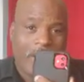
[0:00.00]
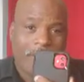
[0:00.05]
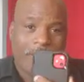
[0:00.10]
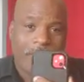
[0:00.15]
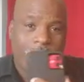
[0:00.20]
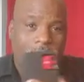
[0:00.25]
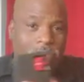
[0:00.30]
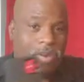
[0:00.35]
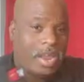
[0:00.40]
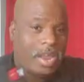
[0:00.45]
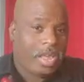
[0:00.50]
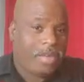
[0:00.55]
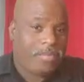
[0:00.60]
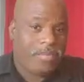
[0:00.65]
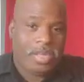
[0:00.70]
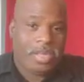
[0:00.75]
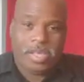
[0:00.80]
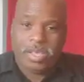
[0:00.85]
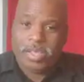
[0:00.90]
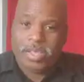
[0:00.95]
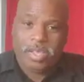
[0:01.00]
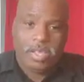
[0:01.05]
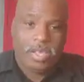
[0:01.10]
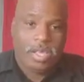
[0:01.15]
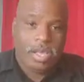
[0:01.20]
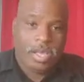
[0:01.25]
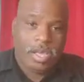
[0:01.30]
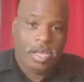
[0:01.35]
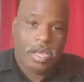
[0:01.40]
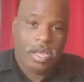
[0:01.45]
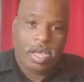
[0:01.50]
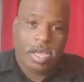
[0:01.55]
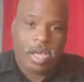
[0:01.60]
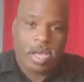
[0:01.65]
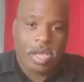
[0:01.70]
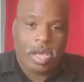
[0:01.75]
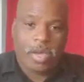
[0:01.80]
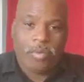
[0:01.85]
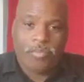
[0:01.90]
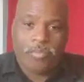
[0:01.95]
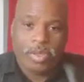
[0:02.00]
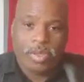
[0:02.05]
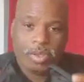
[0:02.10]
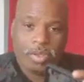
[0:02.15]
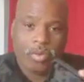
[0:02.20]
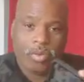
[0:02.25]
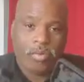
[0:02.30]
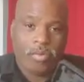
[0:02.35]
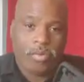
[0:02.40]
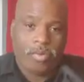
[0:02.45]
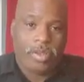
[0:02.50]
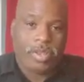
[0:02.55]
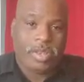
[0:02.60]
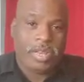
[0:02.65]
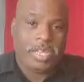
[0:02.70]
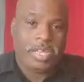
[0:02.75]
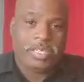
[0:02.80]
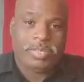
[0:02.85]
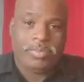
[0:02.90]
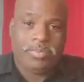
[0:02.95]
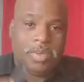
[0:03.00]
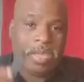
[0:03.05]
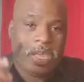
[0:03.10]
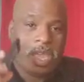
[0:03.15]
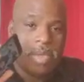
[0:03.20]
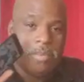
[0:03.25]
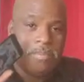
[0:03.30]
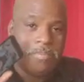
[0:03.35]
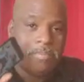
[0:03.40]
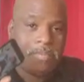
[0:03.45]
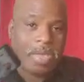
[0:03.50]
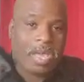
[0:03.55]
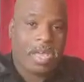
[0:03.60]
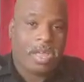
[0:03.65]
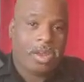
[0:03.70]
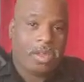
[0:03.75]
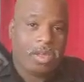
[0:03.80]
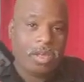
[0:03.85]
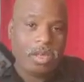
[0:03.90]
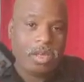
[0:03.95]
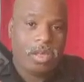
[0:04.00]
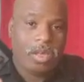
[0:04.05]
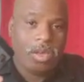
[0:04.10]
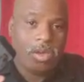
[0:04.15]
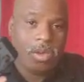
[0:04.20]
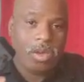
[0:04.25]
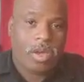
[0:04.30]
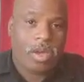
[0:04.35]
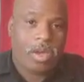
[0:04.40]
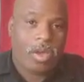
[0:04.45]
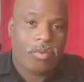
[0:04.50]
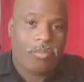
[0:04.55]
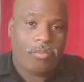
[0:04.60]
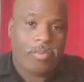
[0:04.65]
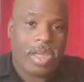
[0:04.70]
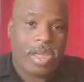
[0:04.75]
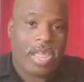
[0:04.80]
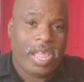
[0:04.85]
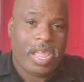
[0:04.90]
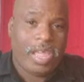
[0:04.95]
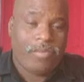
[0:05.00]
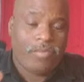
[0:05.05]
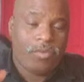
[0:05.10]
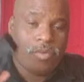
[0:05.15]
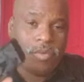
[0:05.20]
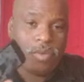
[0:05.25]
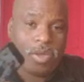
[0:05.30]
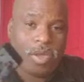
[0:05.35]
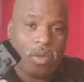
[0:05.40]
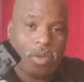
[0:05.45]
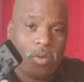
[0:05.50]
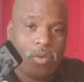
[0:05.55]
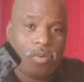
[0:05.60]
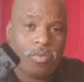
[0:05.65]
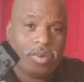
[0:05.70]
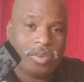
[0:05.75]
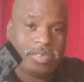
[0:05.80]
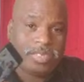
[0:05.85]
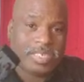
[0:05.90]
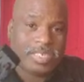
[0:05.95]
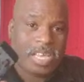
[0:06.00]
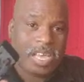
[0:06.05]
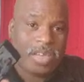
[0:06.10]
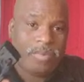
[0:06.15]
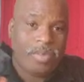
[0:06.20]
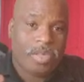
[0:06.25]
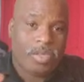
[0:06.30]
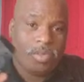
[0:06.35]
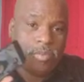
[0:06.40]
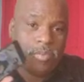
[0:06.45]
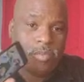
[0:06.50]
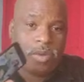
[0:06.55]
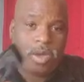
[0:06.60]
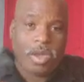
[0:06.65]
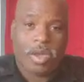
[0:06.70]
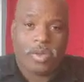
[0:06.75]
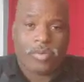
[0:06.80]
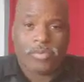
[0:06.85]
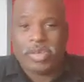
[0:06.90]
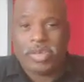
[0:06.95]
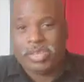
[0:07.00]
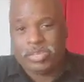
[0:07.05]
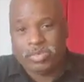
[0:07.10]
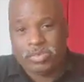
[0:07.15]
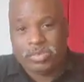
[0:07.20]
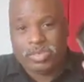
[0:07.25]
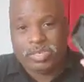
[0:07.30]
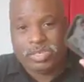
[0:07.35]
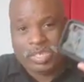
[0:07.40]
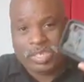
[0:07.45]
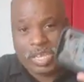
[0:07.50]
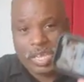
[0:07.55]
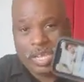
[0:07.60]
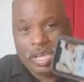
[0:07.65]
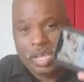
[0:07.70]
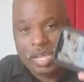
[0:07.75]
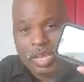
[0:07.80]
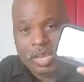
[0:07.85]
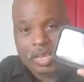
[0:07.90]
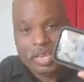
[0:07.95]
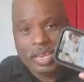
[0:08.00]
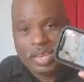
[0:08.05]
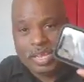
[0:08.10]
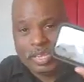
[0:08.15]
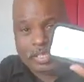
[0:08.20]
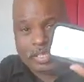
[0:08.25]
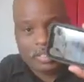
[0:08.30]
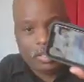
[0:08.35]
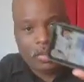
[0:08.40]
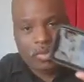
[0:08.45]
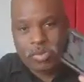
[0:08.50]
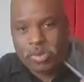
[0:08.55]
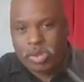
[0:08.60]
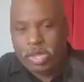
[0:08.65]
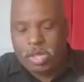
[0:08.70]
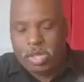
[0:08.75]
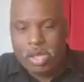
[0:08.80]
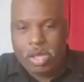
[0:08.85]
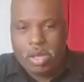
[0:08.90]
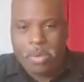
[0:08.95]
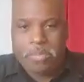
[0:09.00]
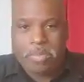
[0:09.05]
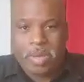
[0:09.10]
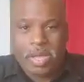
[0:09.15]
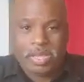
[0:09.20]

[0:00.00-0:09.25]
iPhone 11 would do. This be a better way. If you own the 7, you want to upgrade to the 7, this, do it.